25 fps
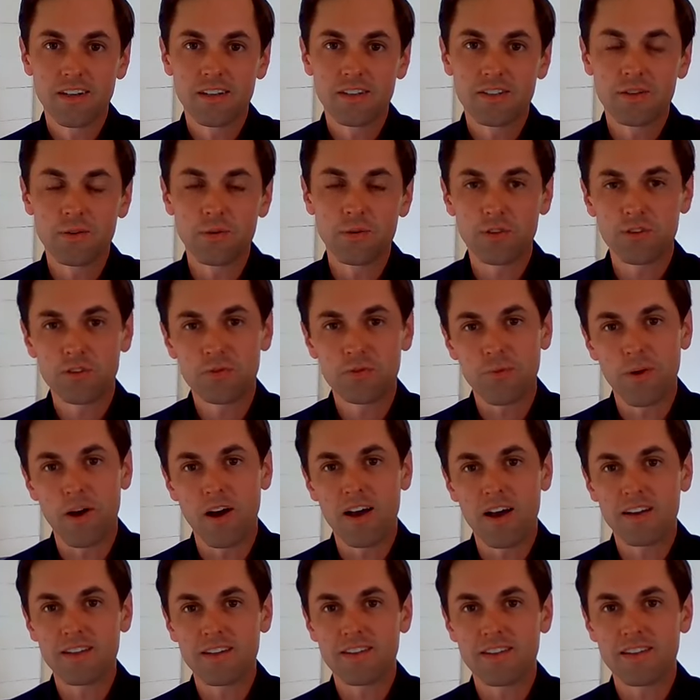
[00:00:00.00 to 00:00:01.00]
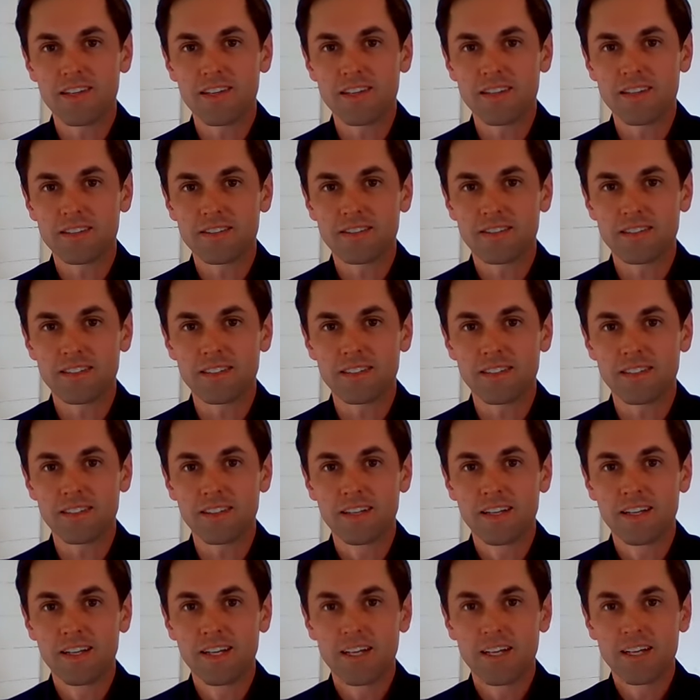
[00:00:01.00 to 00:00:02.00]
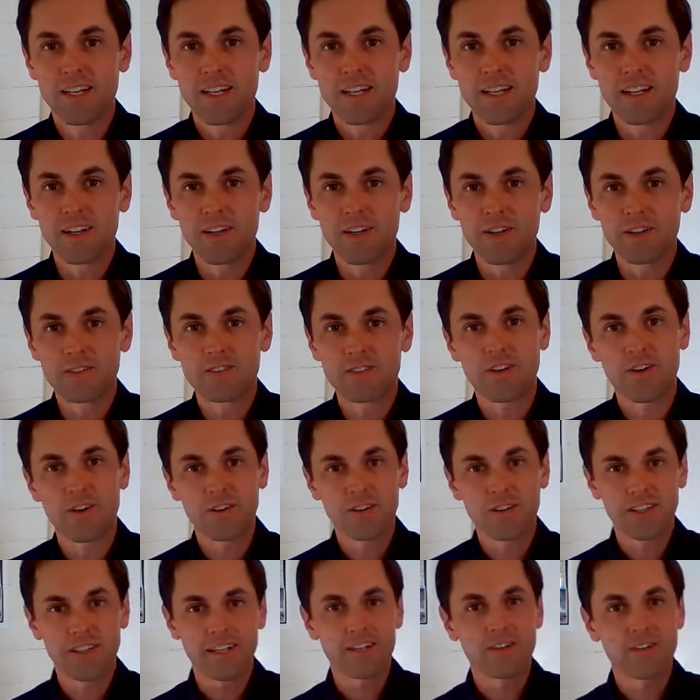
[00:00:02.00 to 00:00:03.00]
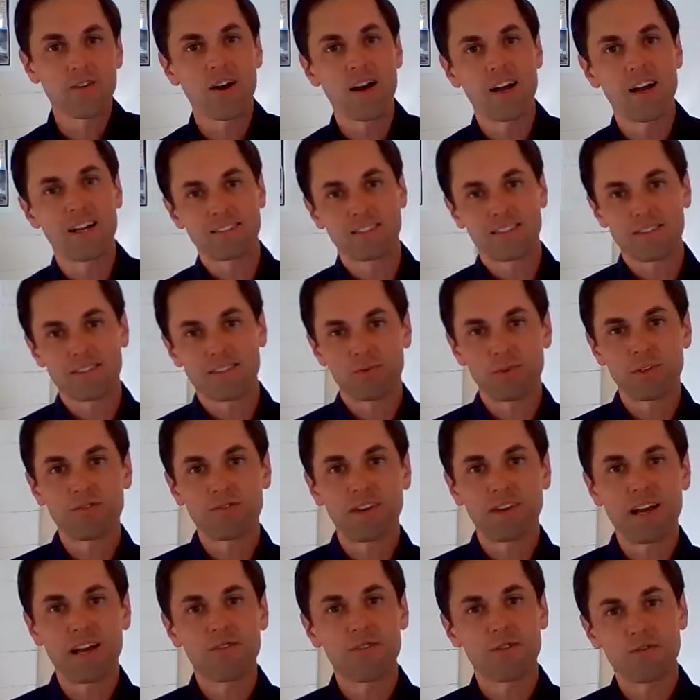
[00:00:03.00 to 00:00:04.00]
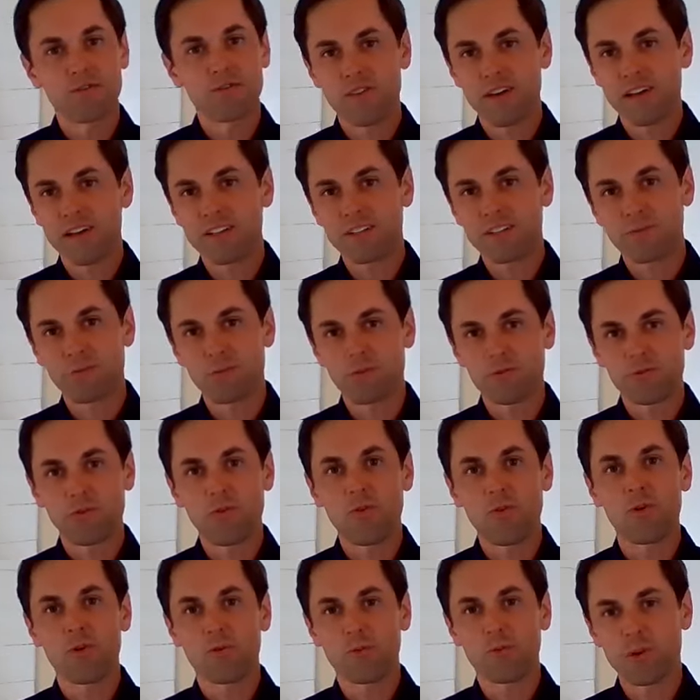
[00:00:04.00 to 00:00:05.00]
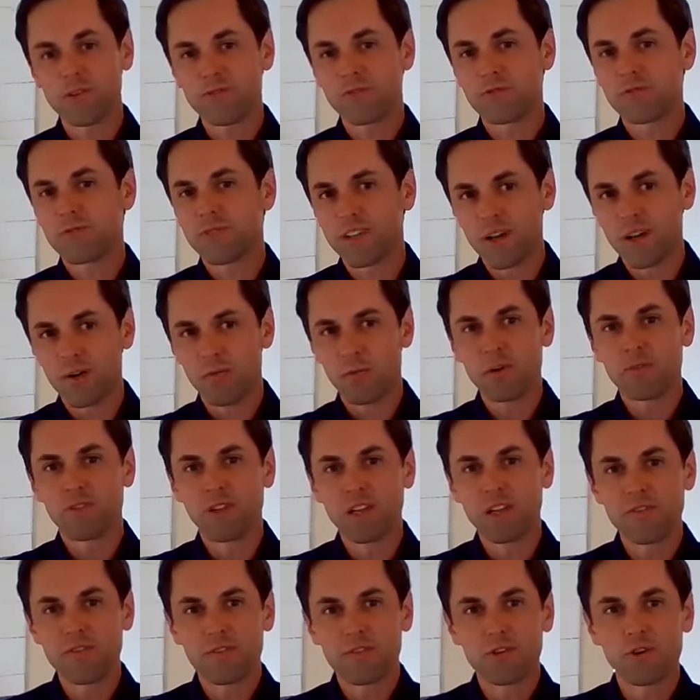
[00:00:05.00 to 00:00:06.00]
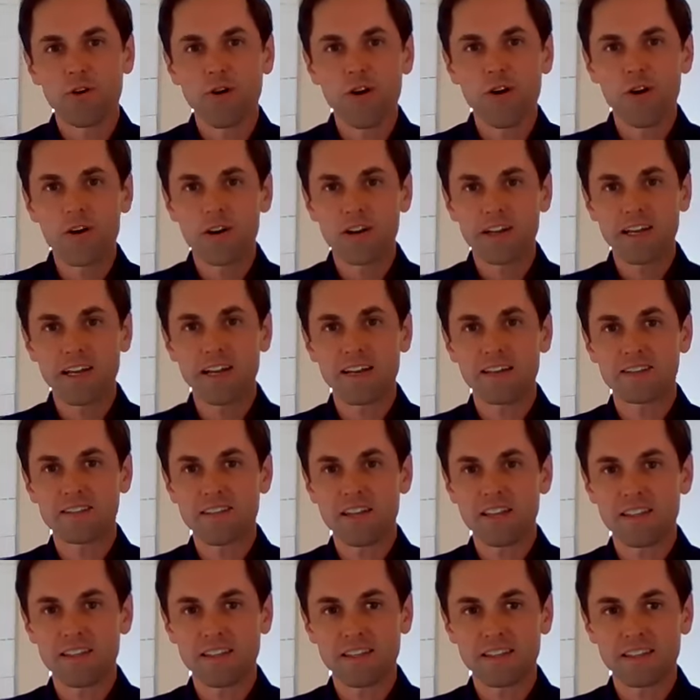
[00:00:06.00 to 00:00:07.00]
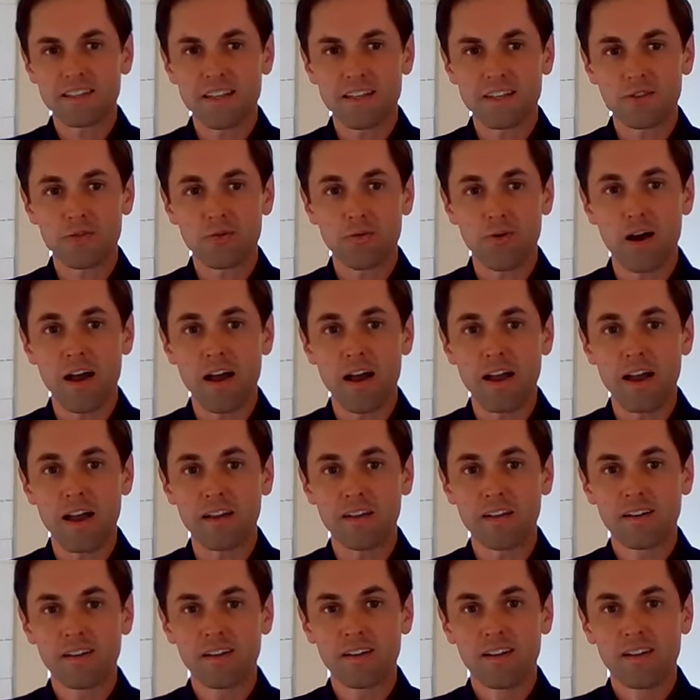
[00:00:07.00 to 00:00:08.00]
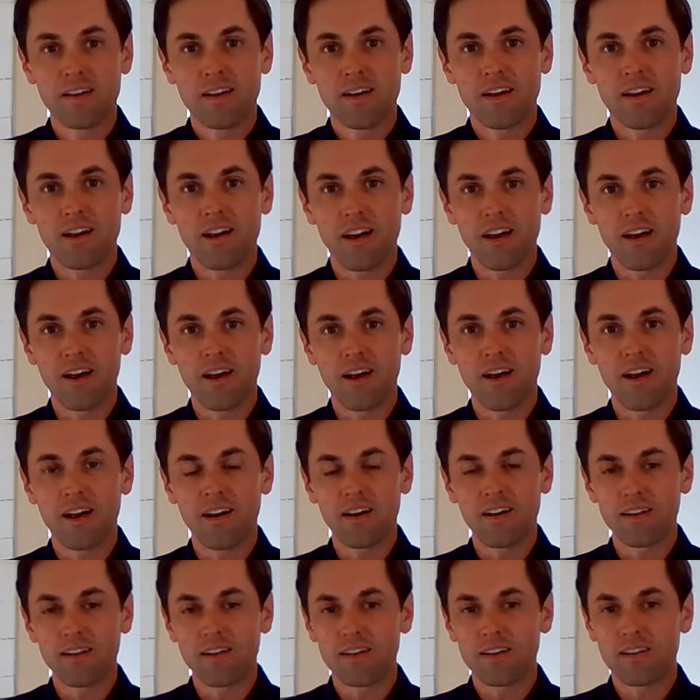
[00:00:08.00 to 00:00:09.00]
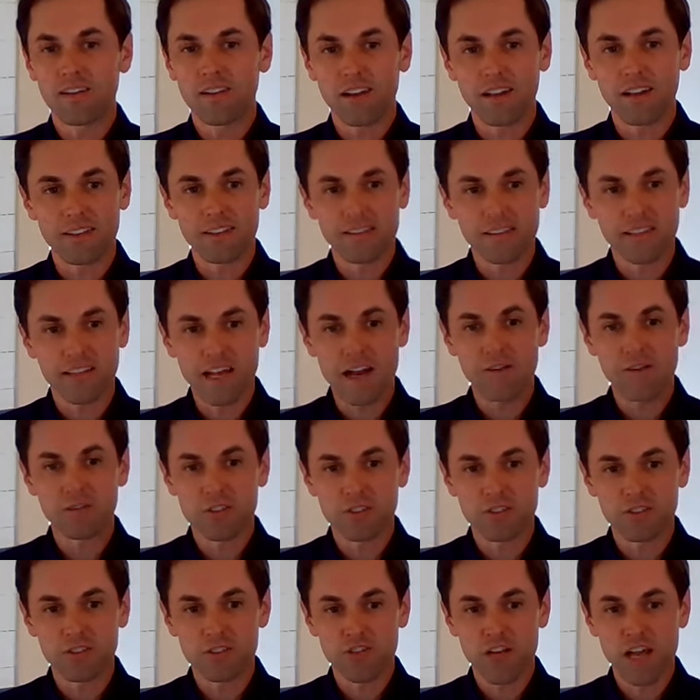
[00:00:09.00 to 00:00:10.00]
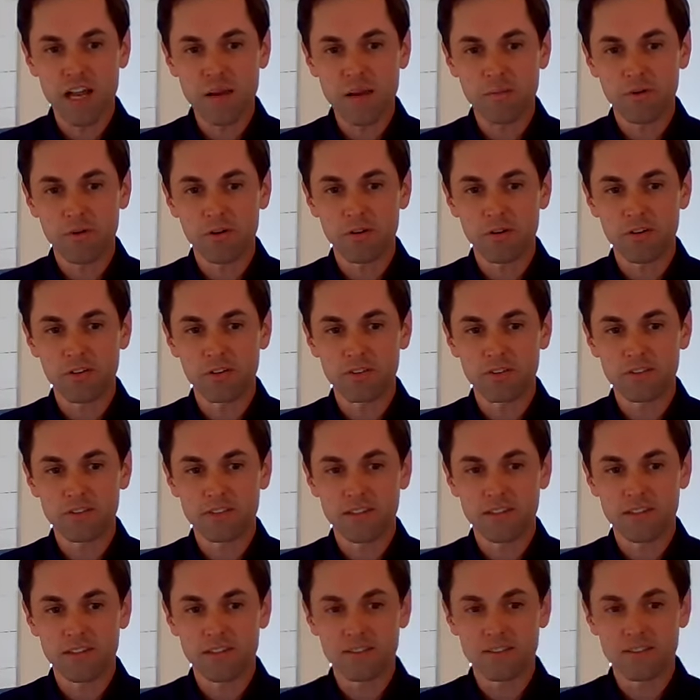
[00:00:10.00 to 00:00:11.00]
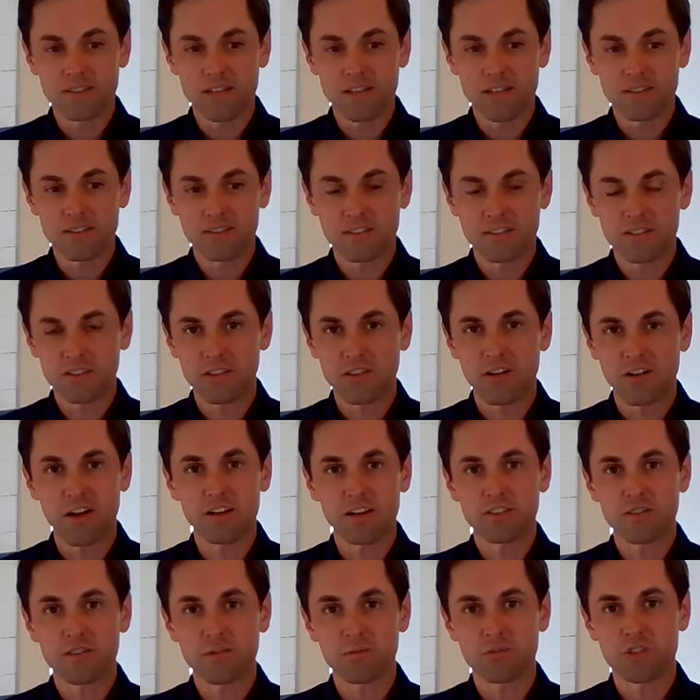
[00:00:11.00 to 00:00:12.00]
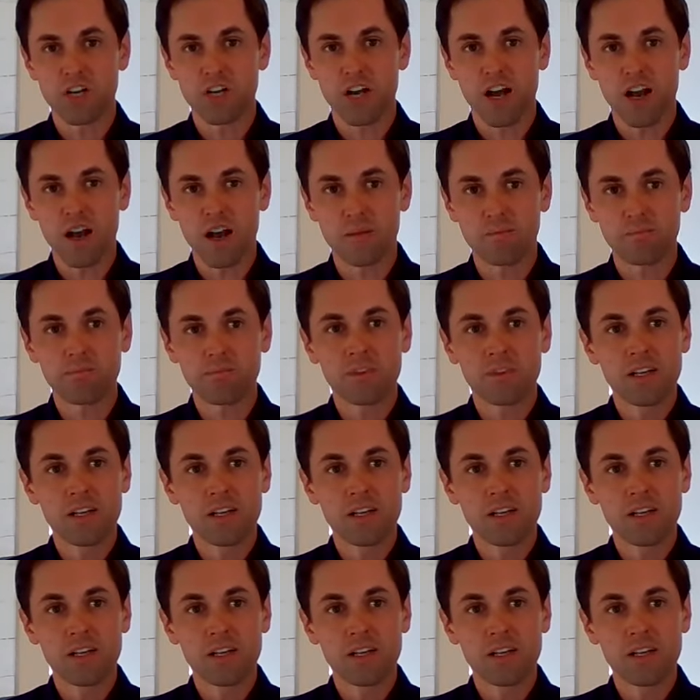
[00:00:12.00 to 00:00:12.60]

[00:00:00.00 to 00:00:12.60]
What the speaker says: respond to this. And you know, it's certainly a crisis we've never faced before. We've lived through hurricanes. I think that's why like the Galveston Chamber has done such an awesome job.